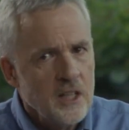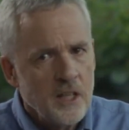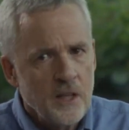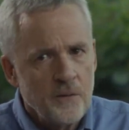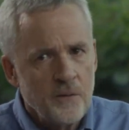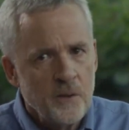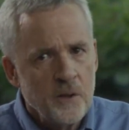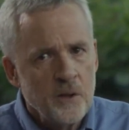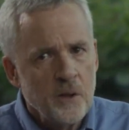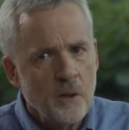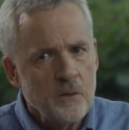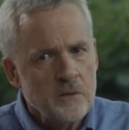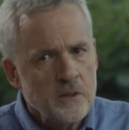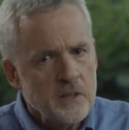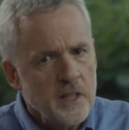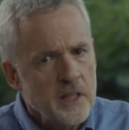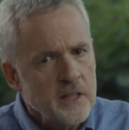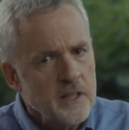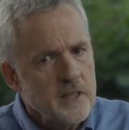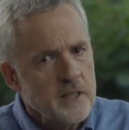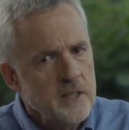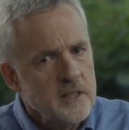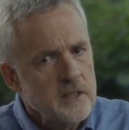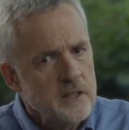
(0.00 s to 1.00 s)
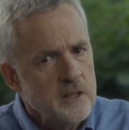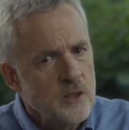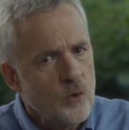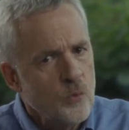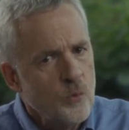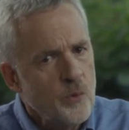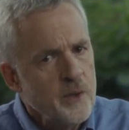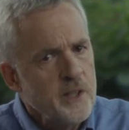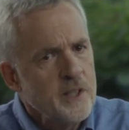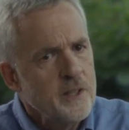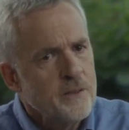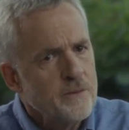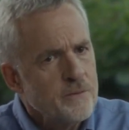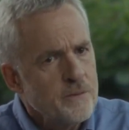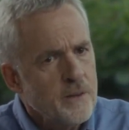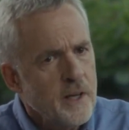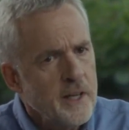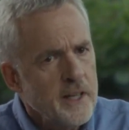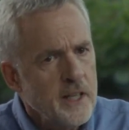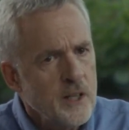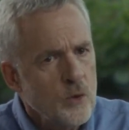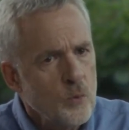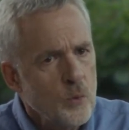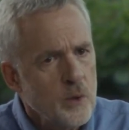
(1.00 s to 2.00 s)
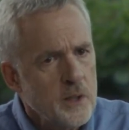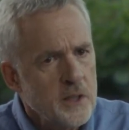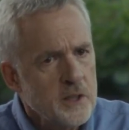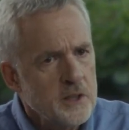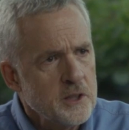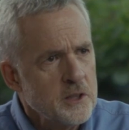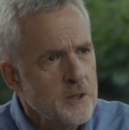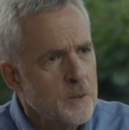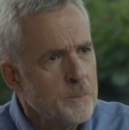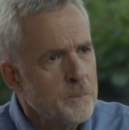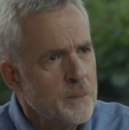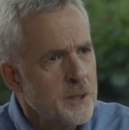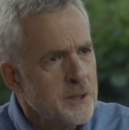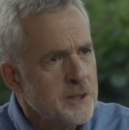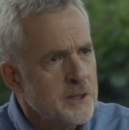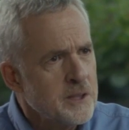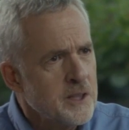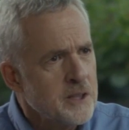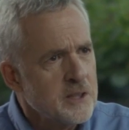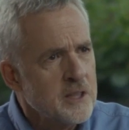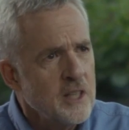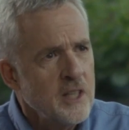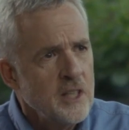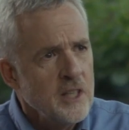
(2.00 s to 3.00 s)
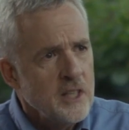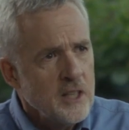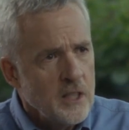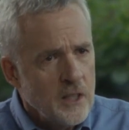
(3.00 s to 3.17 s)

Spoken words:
if you don't take it into redefining what is your business,